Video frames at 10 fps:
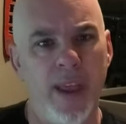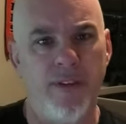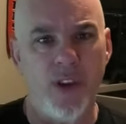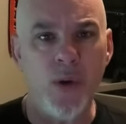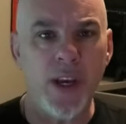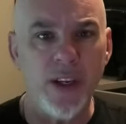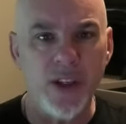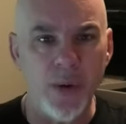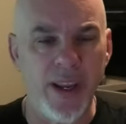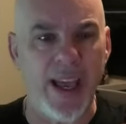if you
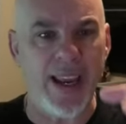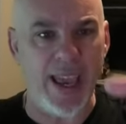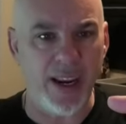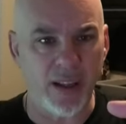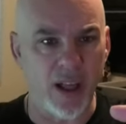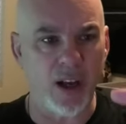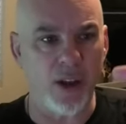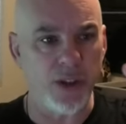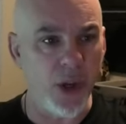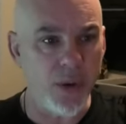can do it at 8 o'clock
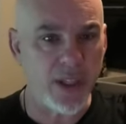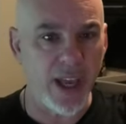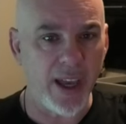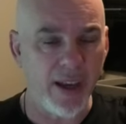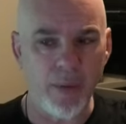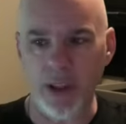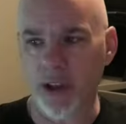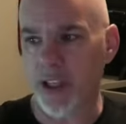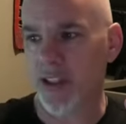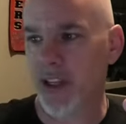on Tuesday, we
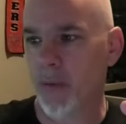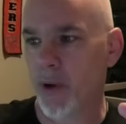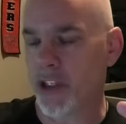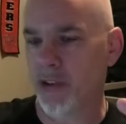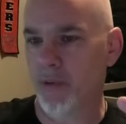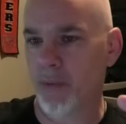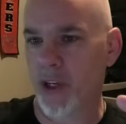look and see which